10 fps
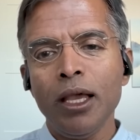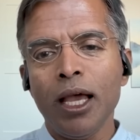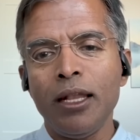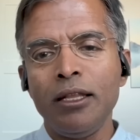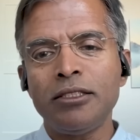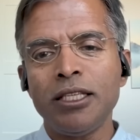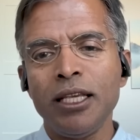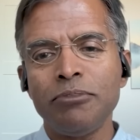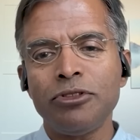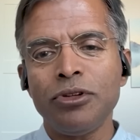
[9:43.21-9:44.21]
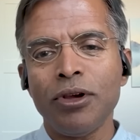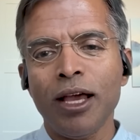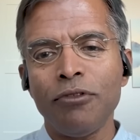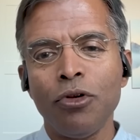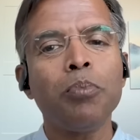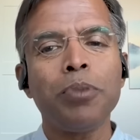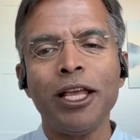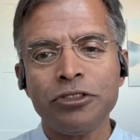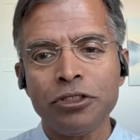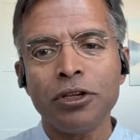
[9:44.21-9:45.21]
and it seems to have no
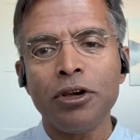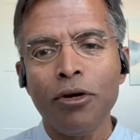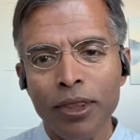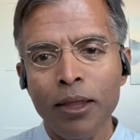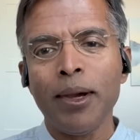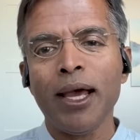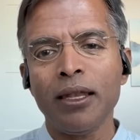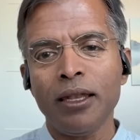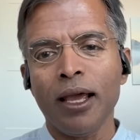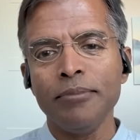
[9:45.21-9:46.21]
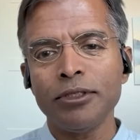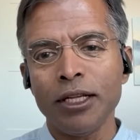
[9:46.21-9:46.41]
place to go in the bad times.